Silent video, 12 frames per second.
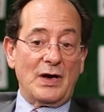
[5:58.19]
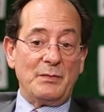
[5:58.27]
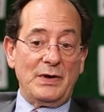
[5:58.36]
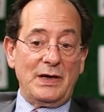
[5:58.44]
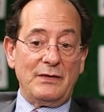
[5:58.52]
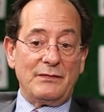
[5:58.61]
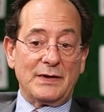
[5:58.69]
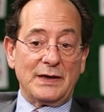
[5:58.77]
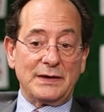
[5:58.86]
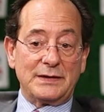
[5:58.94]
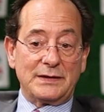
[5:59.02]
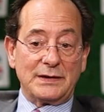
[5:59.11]
I believe
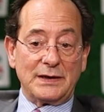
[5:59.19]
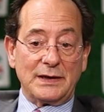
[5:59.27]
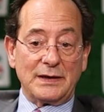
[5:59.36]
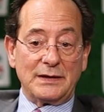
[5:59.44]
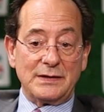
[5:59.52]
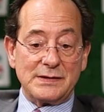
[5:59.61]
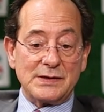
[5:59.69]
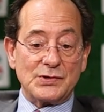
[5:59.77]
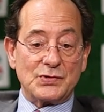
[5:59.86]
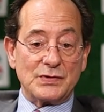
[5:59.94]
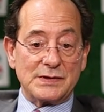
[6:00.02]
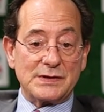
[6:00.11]
that this
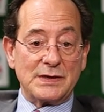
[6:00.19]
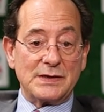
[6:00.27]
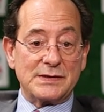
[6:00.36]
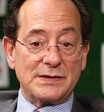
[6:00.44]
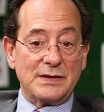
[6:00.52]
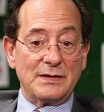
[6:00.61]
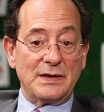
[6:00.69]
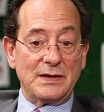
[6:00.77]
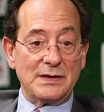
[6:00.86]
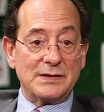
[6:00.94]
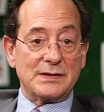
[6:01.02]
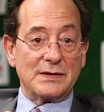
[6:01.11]
issue is it's
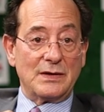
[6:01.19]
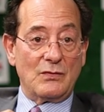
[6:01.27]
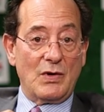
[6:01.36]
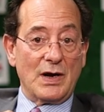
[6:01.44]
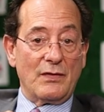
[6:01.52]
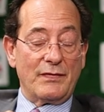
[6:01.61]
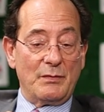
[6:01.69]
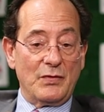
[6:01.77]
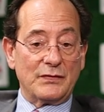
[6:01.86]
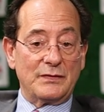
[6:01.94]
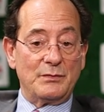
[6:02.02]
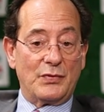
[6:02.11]
one of the
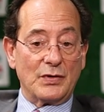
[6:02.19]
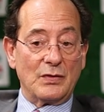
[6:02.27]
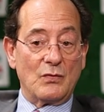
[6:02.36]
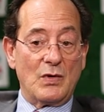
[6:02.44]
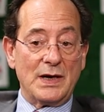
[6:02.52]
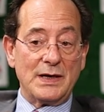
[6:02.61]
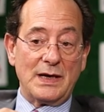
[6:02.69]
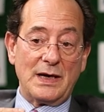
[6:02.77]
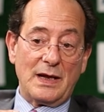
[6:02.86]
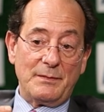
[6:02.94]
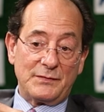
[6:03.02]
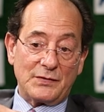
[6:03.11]
most important ones, and
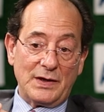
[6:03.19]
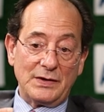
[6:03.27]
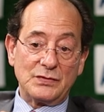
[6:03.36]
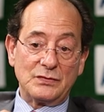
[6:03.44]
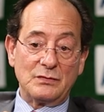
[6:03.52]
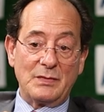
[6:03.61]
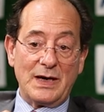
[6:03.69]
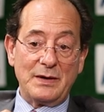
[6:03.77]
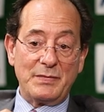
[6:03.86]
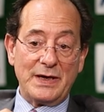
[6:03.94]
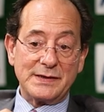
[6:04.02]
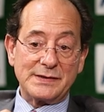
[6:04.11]
trying to do my
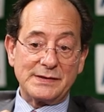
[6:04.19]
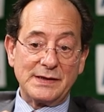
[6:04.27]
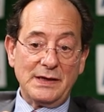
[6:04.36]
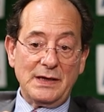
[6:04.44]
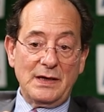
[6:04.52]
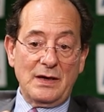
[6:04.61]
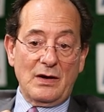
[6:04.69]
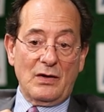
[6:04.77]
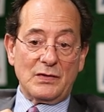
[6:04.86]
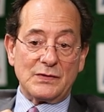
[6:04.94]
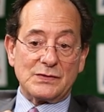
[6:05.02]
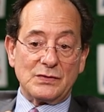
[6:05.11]
best
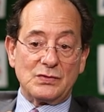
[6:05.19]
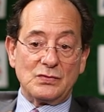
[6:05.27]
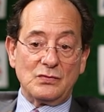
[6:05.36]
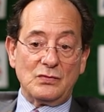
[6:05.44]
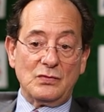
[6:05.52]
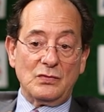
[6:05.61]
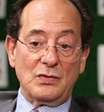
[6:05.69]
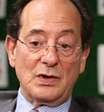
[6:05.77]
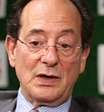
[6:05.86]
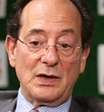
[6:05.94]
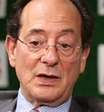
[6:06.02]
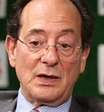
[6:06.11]
also to
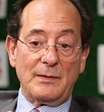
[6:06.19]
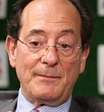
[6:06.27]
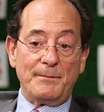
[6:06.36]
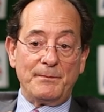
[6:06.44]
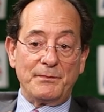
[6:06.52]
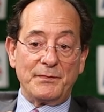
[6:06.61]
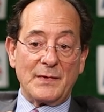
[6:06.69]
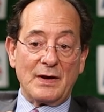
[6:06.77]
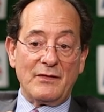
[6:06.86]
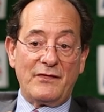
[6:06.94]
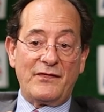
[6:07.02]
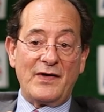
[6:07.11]

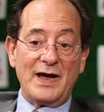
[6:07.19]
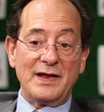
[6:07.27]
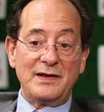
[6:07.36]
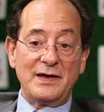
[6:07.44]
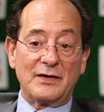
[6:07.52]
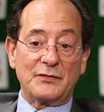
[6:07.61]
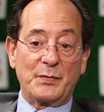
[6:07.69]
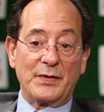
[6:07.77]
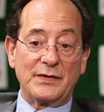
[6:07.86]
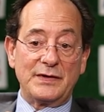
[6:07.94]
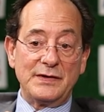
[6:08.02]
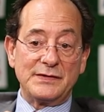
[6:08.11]
find the
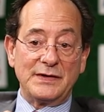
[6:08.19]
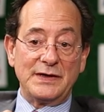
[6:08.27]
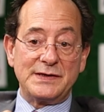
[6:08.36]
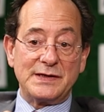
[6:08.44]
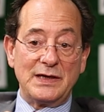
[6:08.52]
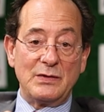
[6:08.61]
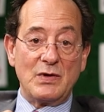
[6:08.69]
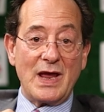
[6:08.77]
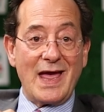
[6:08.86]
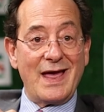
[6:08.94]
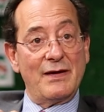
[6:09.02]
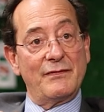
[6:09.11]
expertise in Italy we
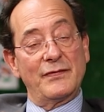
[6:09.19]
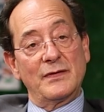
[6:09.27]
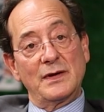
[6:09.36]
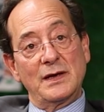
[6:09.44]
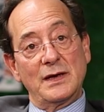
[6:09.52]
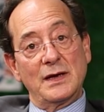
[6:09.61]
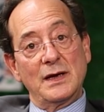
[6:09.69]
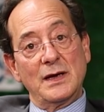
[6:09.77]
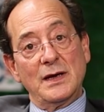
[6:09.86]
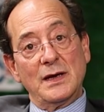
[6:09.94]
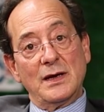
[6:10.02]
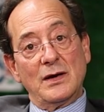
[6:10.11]
have and the
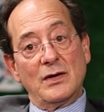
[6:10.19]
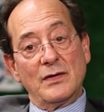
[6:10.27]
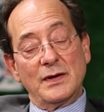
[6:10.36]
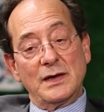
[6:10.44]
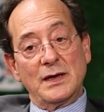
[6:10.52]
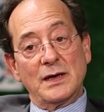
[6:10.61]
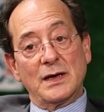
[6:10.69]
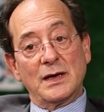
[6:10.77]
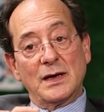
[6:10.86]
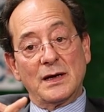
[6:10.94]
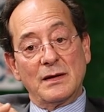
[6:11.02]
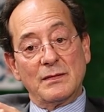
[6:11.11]
on
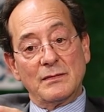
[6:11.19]
the